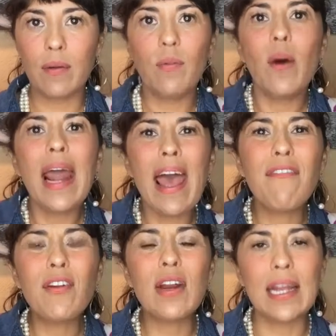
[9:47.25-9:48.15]

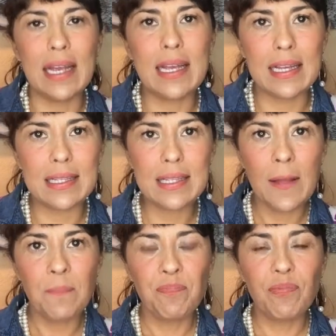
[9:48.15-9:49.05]
whatever it is,
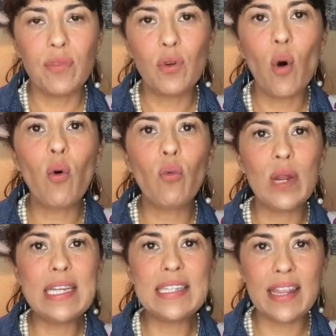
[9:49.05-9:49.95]
the whole
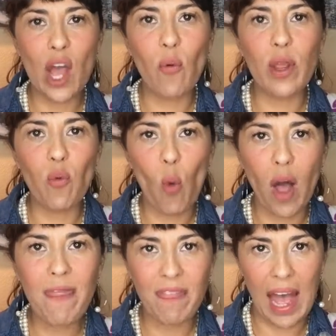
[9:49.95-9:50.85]
reason that we
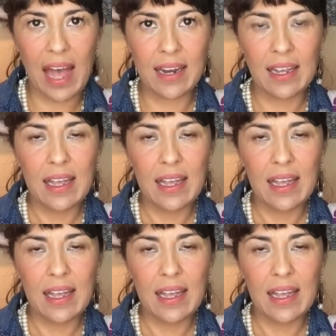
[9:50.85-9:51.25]
want that